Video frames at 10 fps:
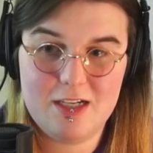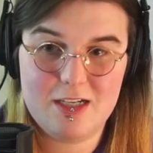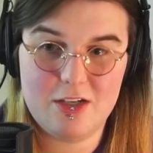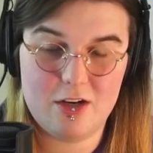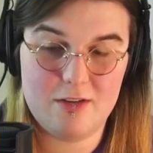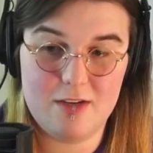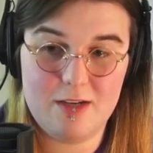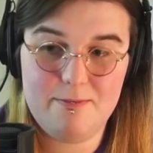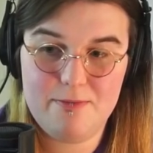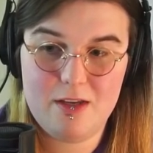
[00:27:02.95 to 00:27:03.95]
You know what I
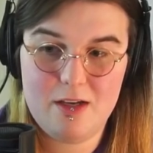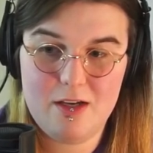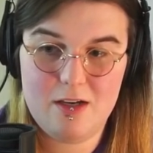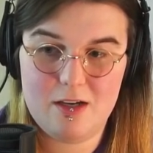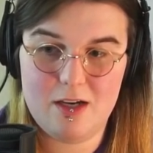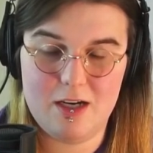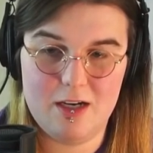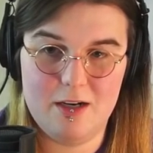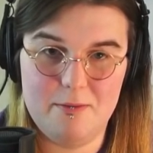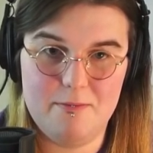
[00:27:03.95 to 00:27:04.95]
mean?
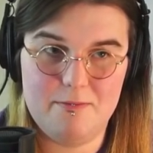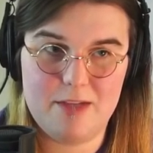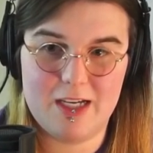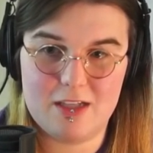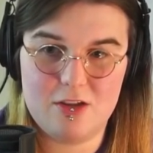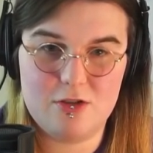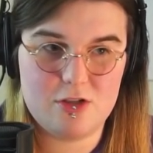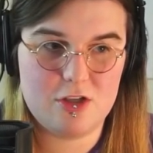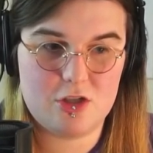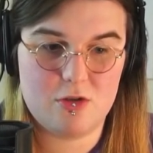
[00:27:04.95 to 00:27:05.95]
Um, like those
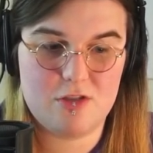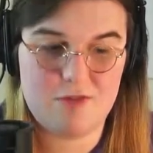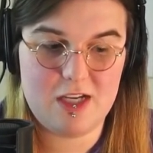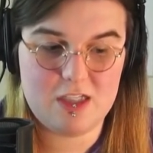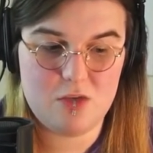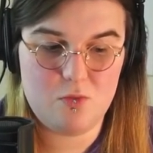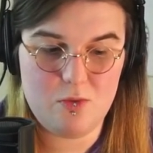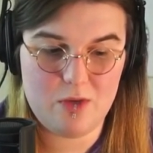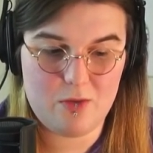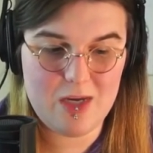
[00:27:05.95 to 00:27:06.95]
are the sorts of things that we
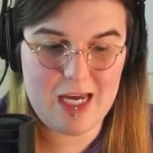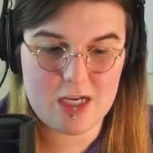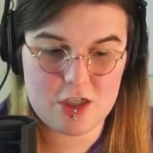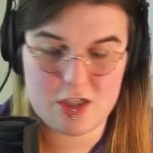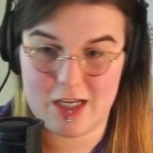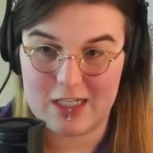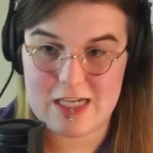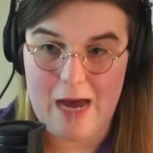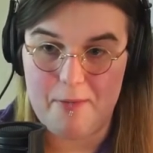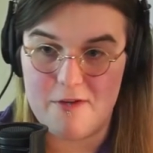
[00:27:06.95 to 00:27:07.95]
like. We can't just like
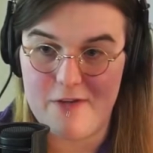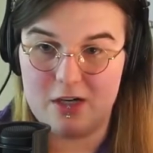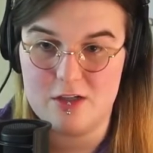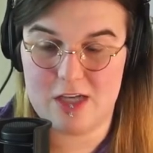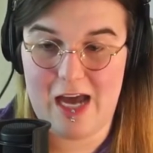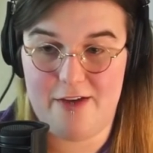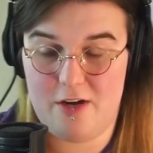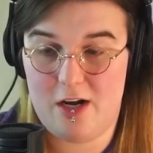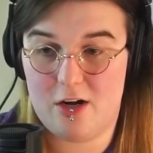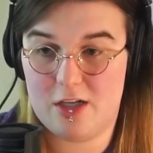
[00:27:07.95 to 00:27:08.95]
snap our fingers and have
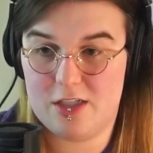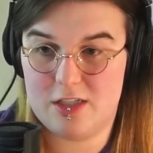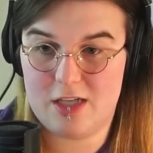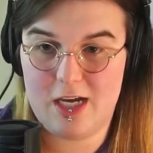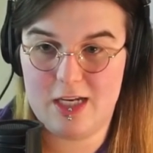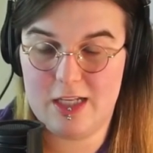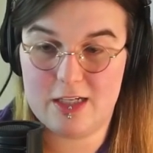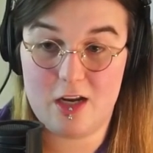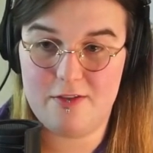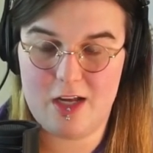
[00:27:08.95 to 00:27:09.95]
an anarchist society. Like
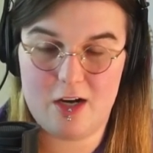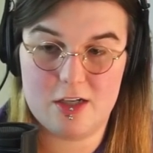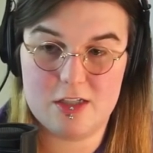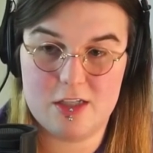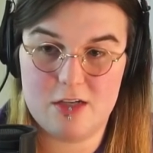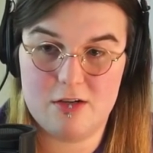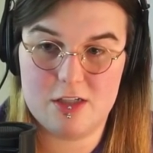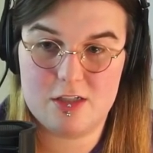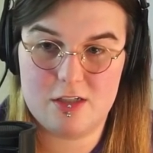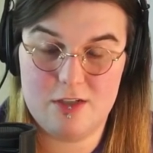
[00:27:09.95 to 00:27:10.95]
not even anarchist
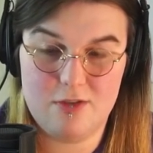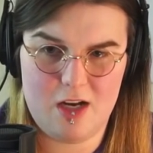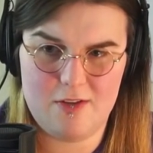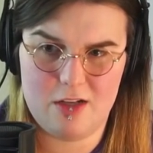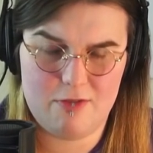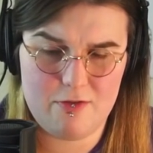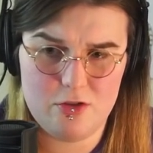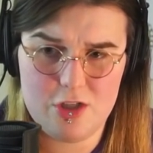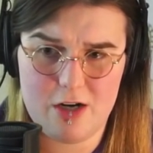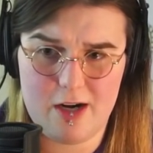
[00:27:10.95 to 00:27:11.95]
theorists, even not even
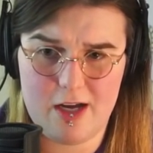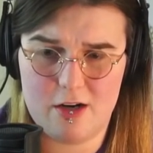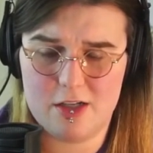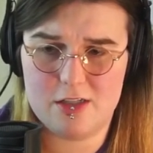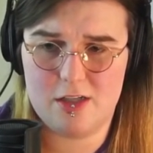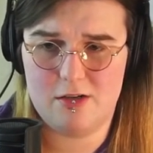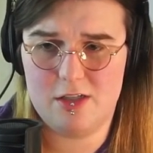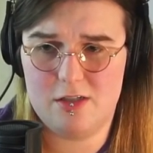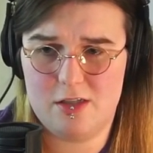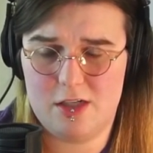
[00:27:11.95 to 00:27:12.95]
revolutionary anarchist
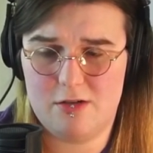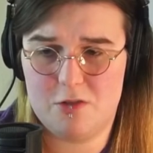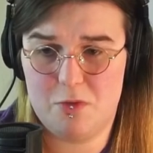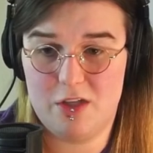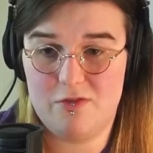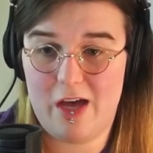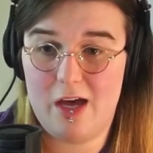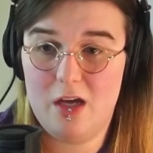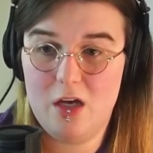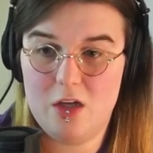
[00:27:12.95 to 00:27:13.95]
theory theorists believe
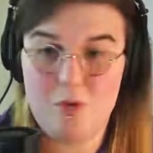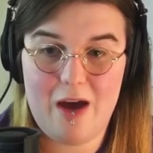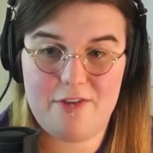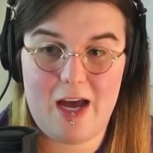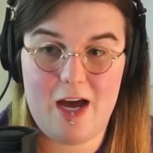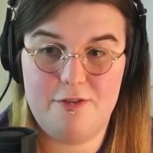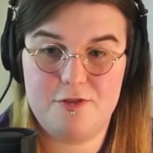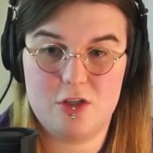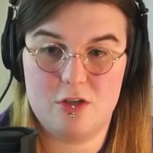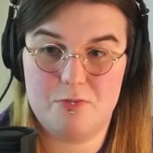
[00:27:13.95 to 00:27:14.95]
that. You have to have
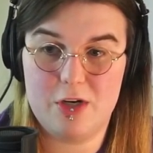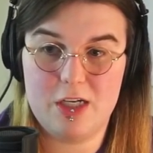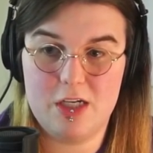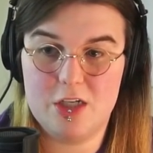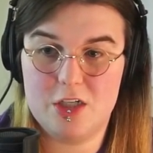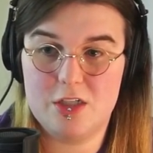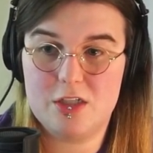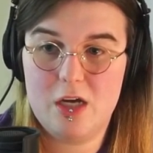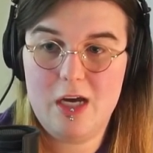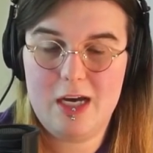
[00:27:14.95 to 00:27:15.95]
certain
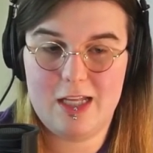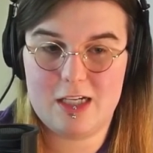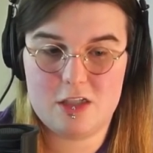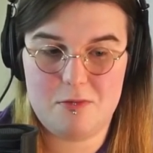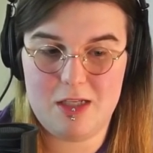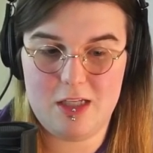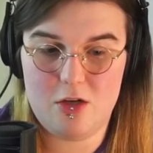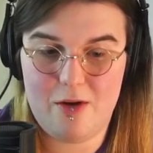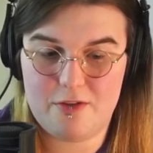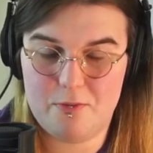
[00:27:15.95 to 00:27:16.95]
preconditions, and that doesn't mean that
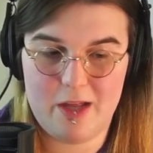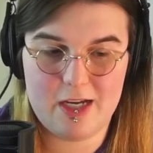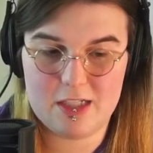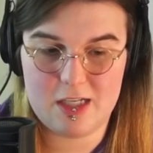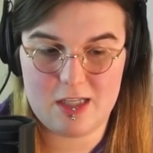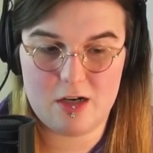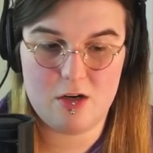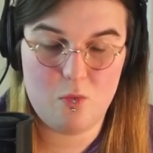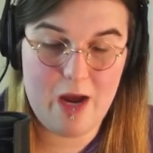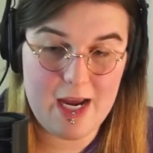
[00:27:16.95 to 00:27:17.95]
you have to like sit there
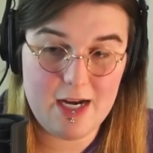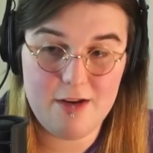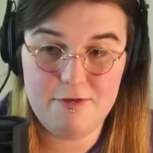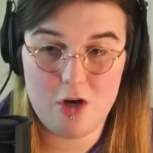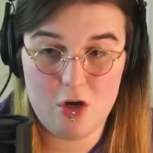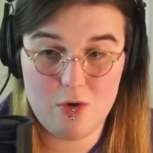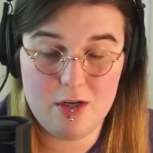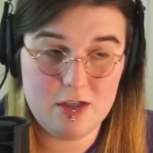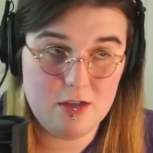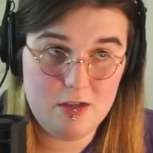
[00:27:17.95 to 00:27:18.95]
and wait and vote
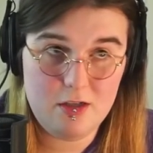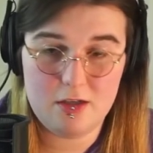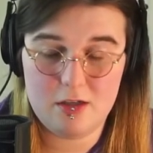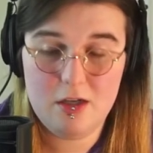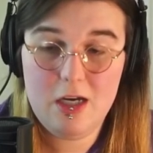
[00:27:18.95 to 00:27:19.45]
and da da da.